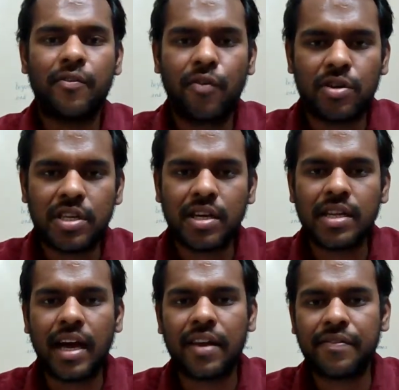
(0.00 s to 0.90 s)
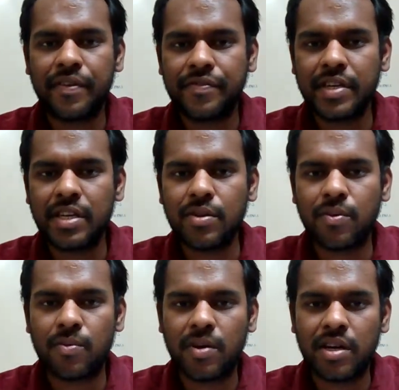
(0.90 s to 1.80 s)
14 and 15
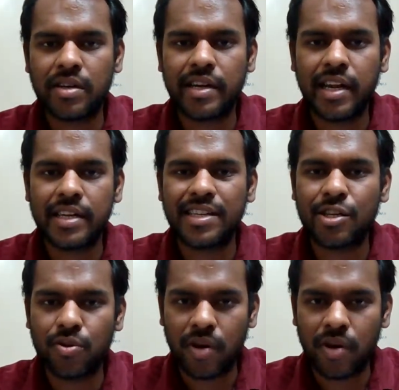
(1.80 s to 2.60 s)
were related to